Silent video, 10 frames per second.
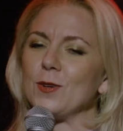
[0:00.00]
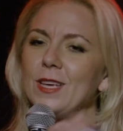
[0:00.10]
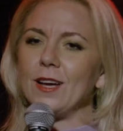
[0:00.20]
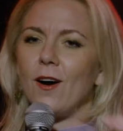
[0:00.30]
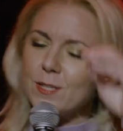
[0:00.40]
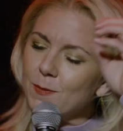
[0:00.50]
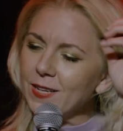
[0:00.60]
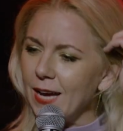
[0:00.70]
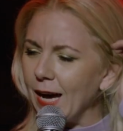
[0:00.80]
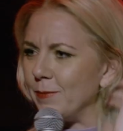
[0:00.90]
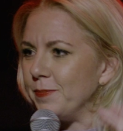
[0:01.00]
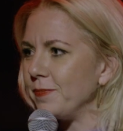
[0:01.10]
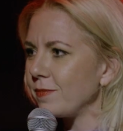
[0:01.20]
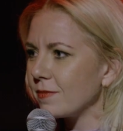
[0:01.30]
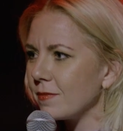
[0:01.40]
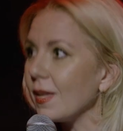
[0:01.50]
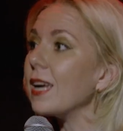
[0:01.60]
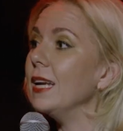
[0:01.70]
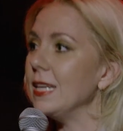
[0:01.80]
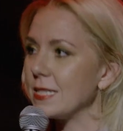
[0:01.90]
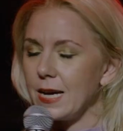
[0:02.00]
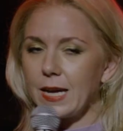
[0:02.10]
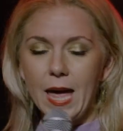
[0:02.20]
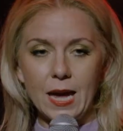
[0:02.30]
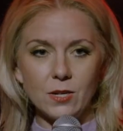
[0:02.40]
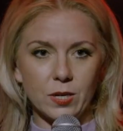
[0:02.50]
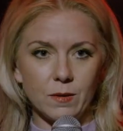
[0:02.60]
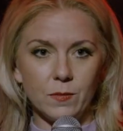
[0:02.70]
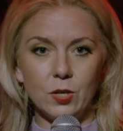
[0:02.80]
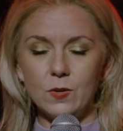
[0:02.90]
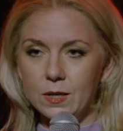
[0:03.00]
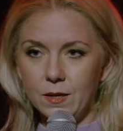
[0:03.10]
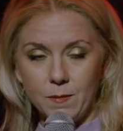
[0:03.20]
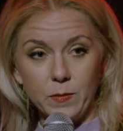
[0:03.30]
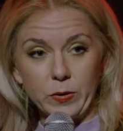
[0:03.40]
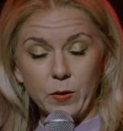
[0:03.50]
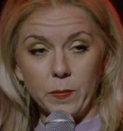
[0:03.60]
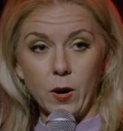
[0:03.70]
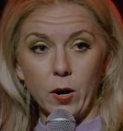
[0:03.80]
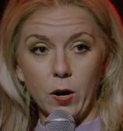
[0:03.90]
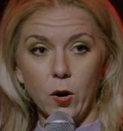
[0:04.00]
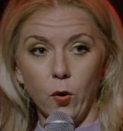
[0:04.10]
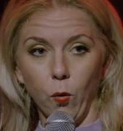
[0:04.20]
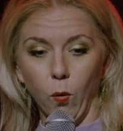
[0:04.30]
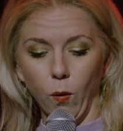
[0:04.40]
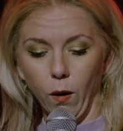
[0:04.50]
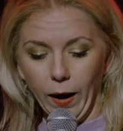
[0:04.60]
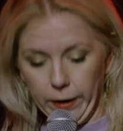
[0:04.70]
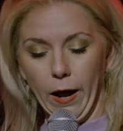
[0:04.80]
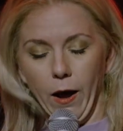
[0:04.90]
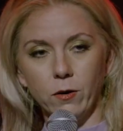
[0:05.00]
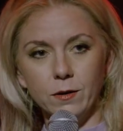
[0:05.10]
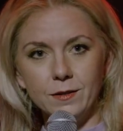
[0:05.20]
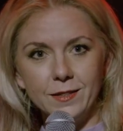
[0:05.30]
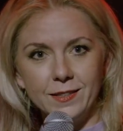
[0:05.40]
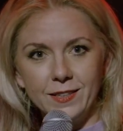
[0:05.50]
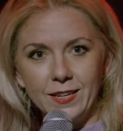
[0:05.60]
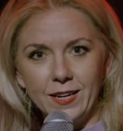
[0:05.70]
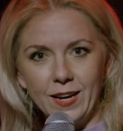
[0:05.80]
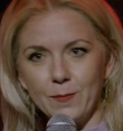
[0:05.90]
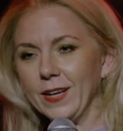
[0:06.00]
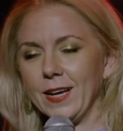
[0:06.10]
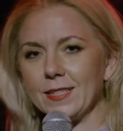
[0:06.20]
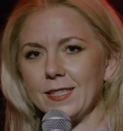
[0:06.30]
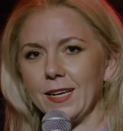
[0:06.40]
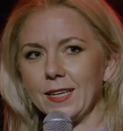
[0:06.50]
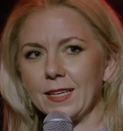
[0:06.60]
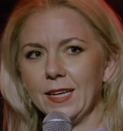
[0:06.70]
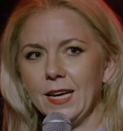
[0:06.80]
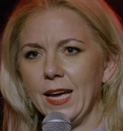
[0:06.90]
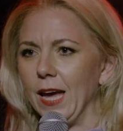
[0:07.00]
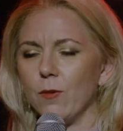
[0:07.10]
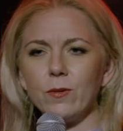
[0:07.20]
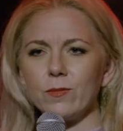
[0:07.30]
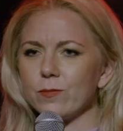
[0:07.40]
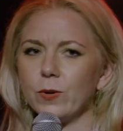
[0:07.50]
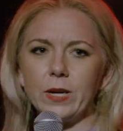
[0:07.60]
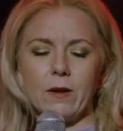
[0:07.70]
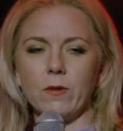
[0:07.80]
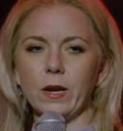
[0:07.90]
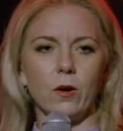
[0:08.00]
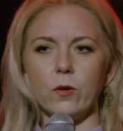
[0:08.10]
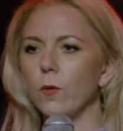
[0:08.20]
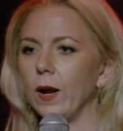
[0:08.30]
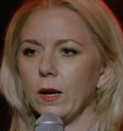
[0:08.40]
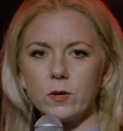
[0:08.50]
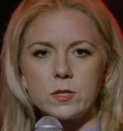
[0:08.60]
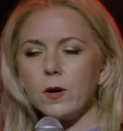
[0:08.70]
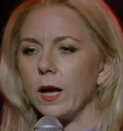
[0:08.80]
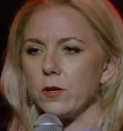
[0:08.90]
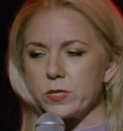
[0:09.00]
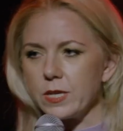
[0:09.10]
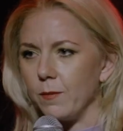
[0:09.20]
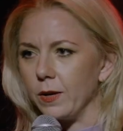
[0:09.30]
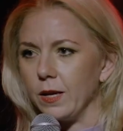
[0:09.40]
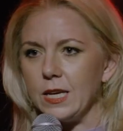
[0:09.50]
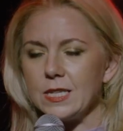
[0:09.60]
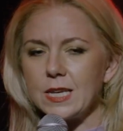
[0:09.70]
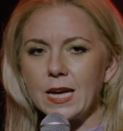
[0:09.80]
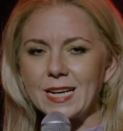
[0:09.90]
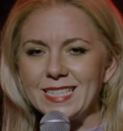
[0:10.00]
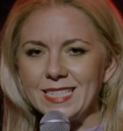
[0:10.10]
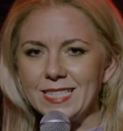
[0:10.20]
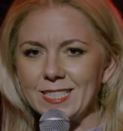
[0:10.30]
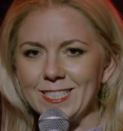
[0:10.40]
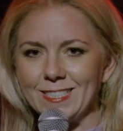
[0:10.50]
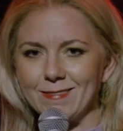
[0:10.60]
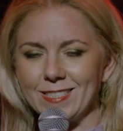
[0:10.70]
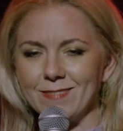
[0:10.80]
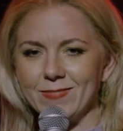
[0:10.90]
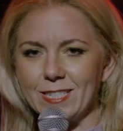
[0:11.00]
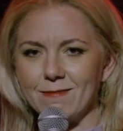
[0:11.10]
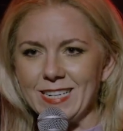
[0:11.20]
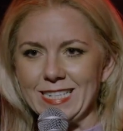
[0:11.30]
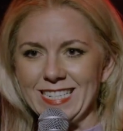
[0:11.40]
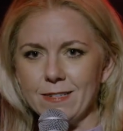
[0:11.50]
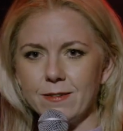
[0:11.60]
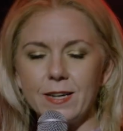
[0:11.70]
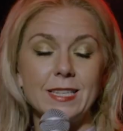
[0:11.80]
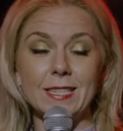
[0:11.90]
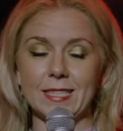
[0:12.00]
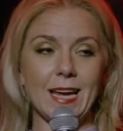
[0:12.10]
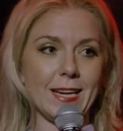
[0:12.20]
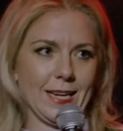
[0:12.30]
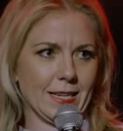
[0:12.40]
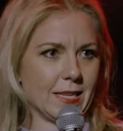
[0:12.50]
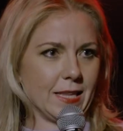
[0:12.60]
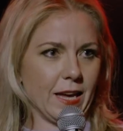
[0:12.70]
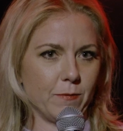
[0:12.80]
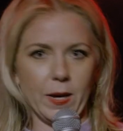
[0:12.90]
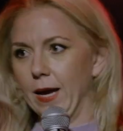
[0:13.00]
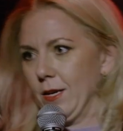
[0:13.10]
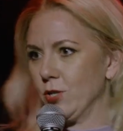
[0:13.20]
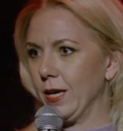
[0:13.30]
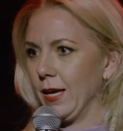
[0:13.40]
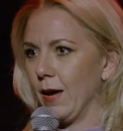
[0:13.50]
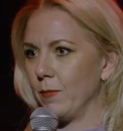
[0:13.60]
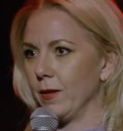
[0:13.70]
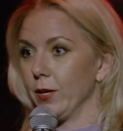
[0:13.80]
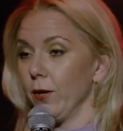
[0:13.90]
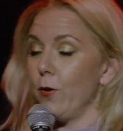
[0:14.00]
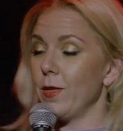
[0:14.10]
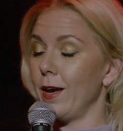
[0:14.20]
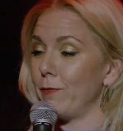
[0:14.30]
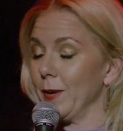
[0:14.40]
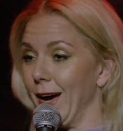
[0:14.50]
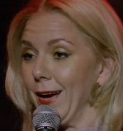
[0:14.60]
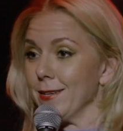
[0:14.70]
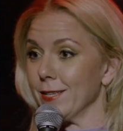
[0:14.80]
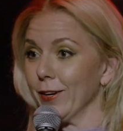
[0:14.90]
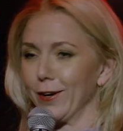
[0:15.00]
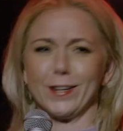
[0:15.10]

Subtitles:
he calls my dad, and he's like, hey, Jim, you need to come up to the bar right now. And my dad's like, hey, we're getting ready to go to the wedding. What's going on? Just tell me. And he's like, I said get up to the bar right now. Because he's standing next to the FBI agent. He can't be like, yo, the FBI is here.